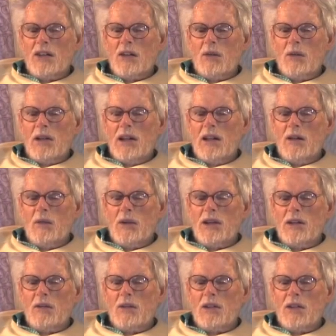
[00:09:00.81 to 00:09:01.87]
it really, when,
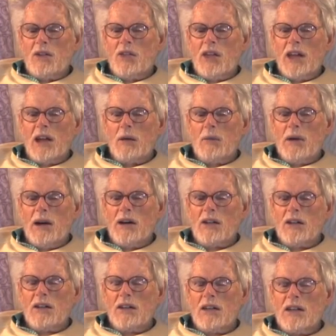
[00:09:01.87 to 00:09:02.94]
when you think about
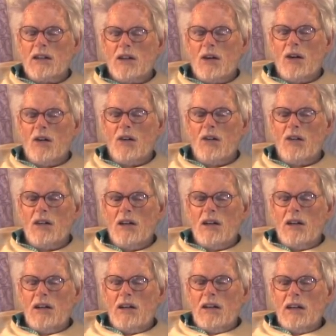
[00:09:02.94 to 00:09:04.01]
it, it all,
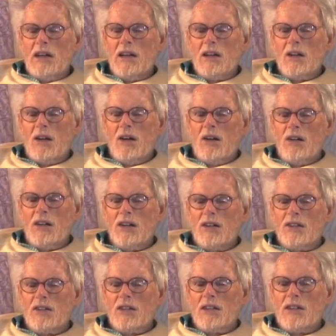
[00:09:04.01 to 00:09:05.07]
it all
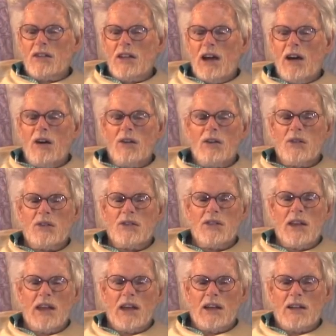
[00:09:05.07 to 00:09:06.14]
is, is how you
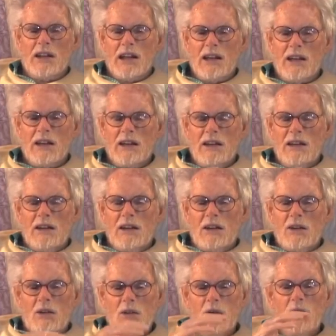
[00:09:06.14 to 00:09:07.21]
see it, like
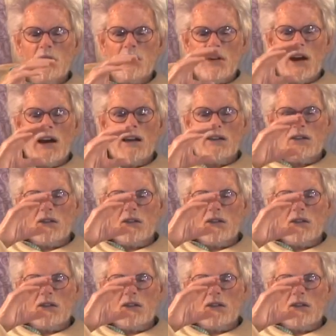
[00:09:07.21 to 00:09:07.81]
whose eyes